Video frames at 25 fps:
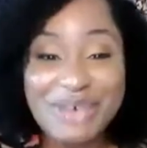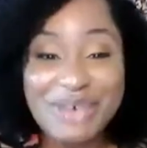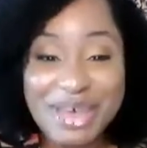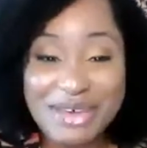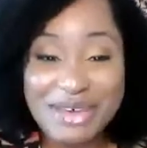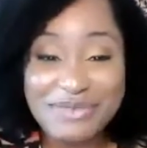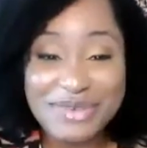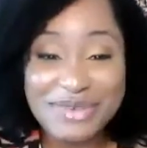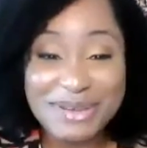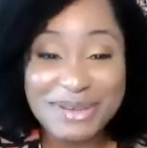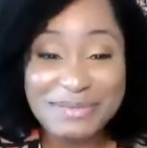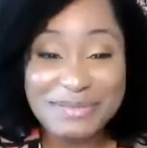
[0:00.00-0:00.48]

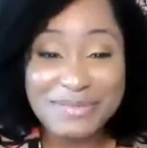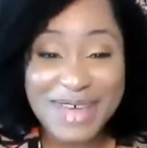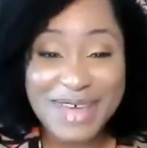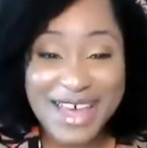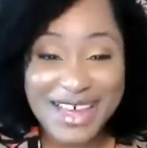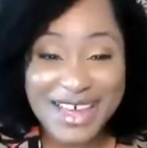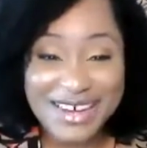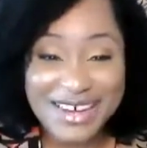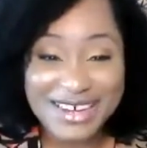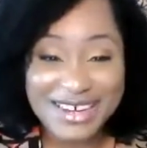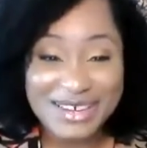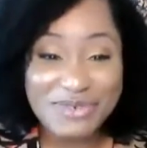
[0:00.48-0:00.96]

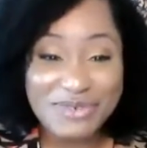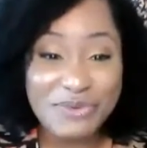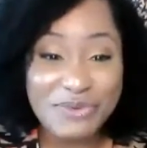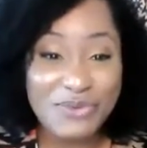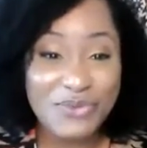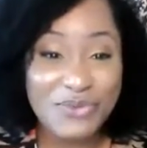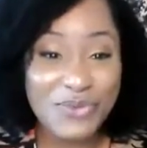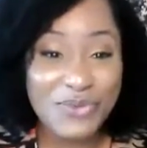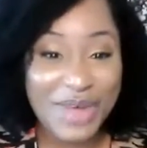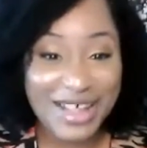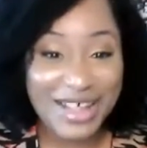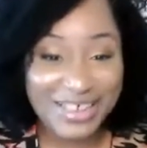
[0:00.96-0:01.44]
everybody.
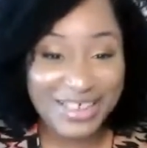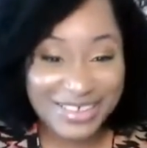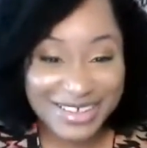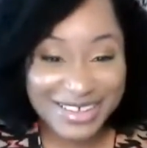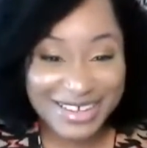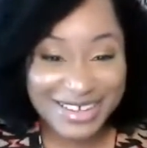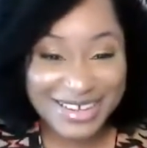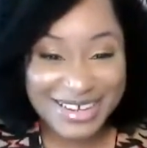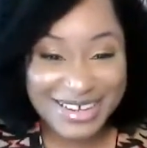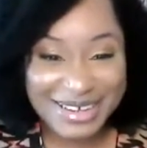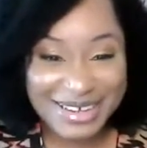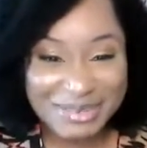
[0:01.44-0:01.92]

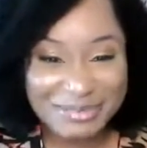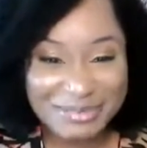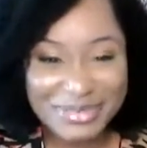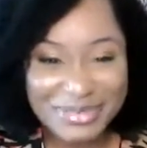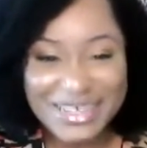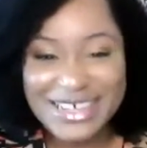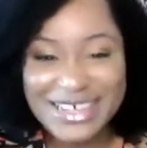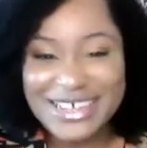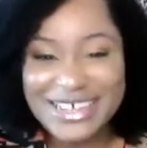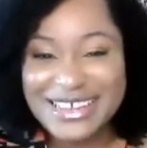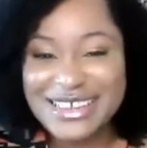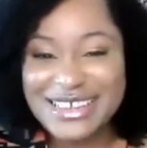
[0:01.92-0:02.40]
Welcome.
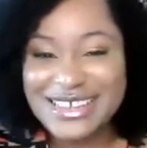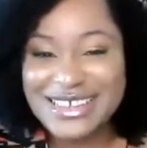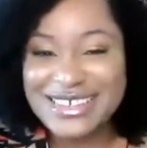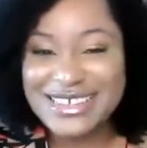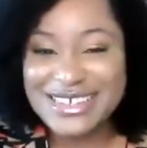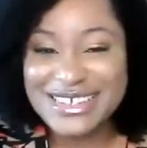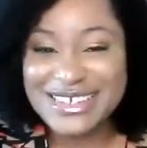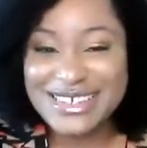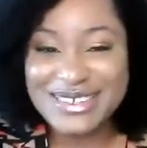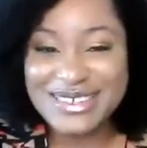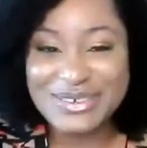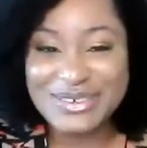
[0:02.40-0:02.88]
This
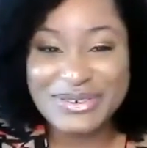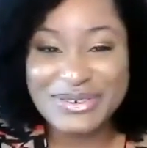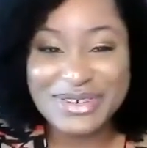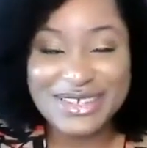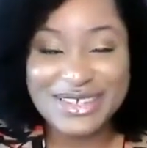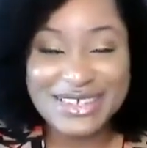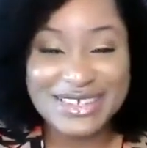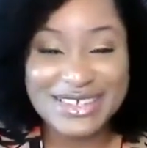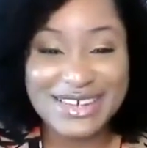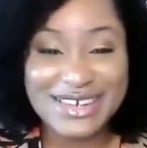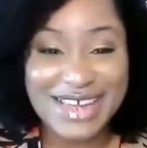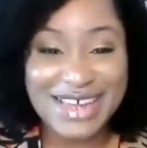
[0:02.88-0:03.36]
is
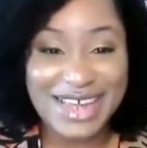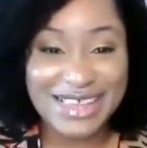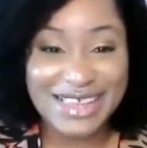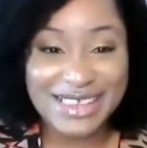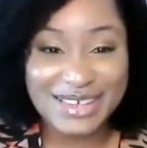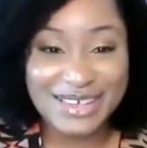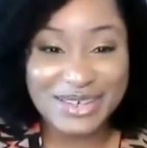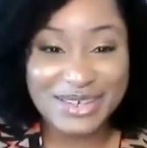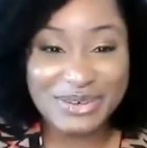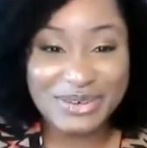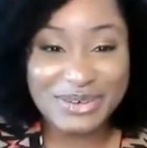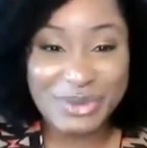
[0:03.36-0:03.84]

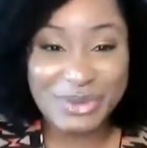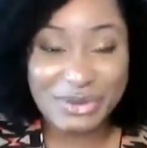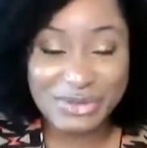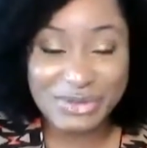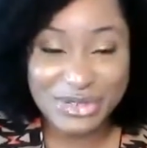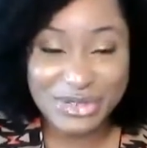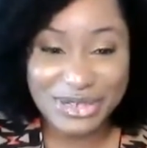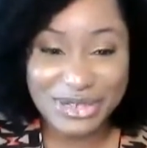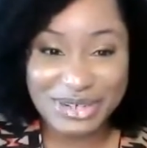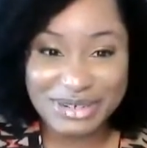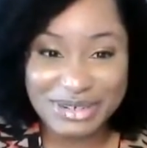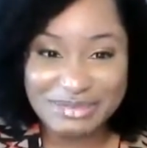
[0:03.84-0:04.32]

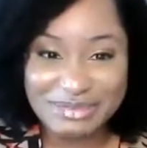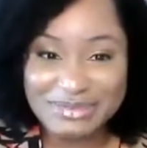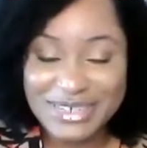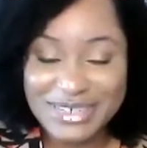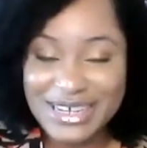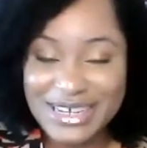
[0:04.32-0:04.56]
Chrisnatha.